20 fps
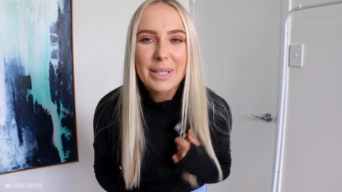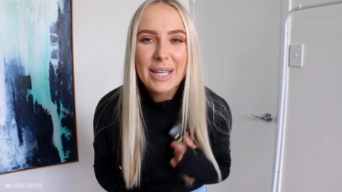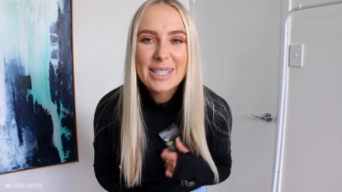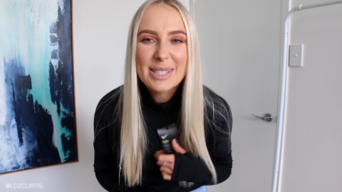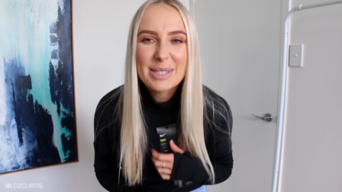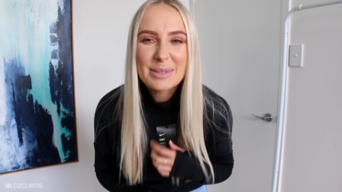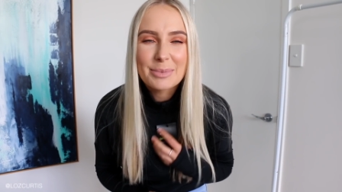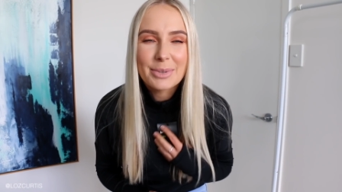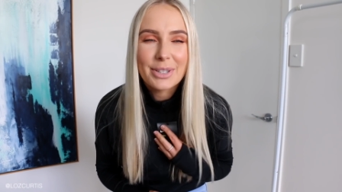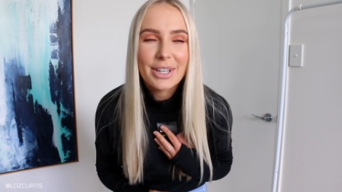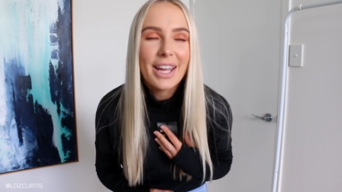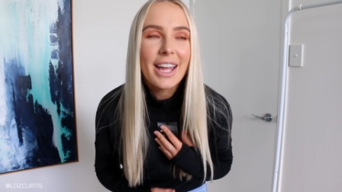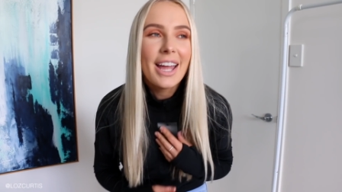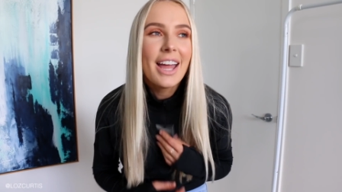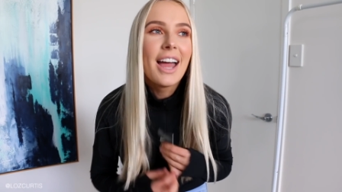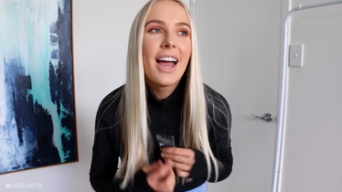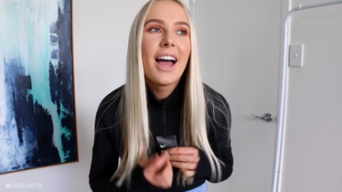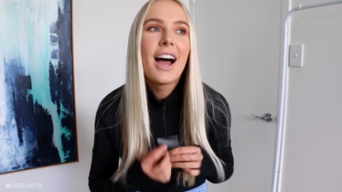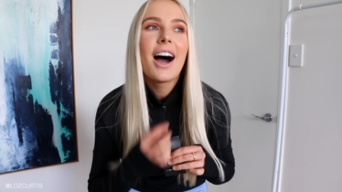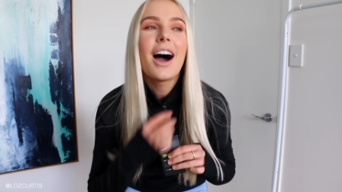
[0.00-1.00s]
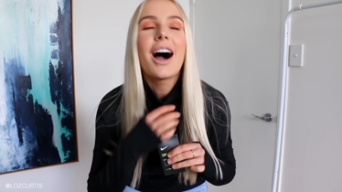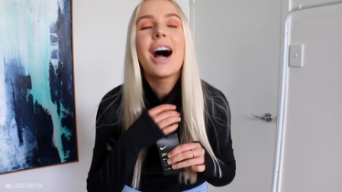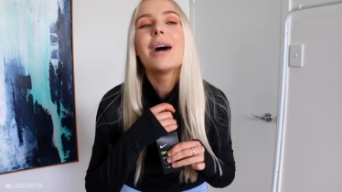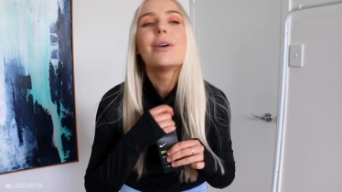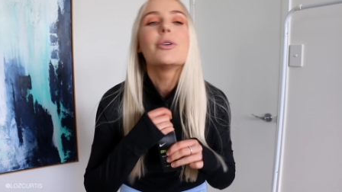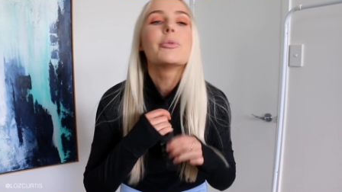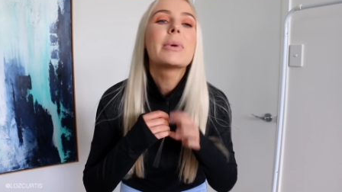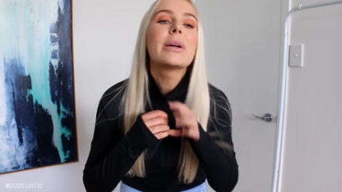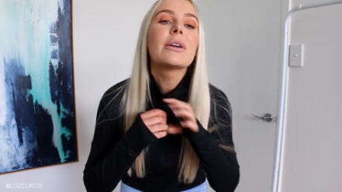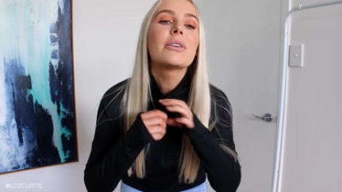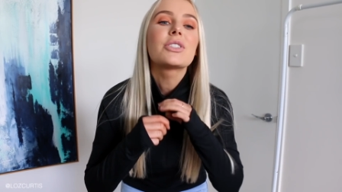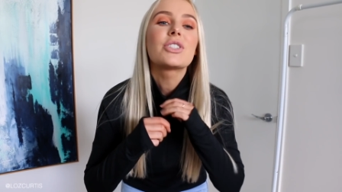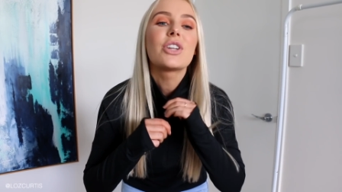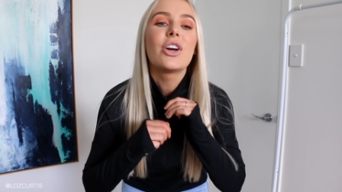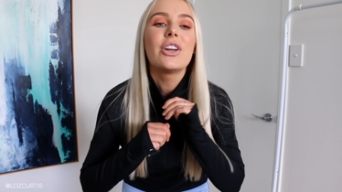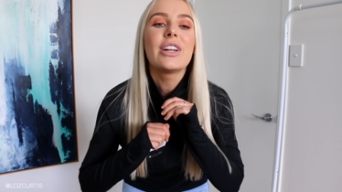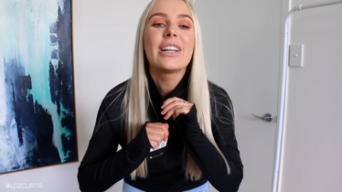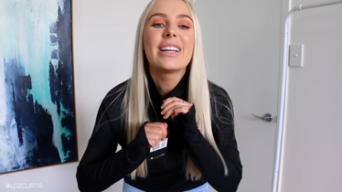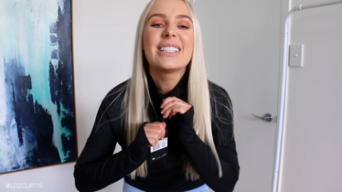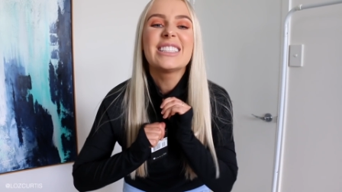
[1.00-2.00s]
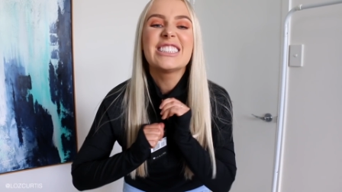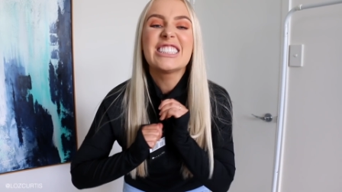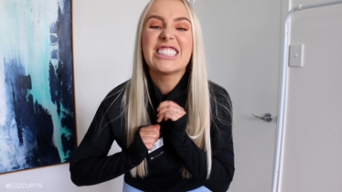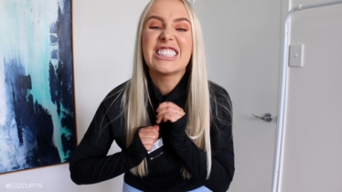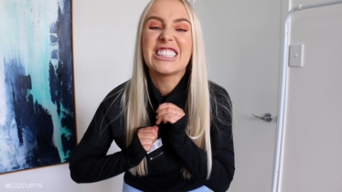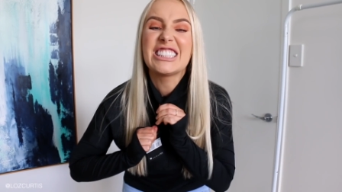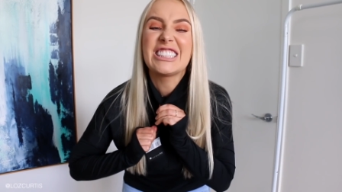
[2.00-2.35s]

place to put it. I will be returning.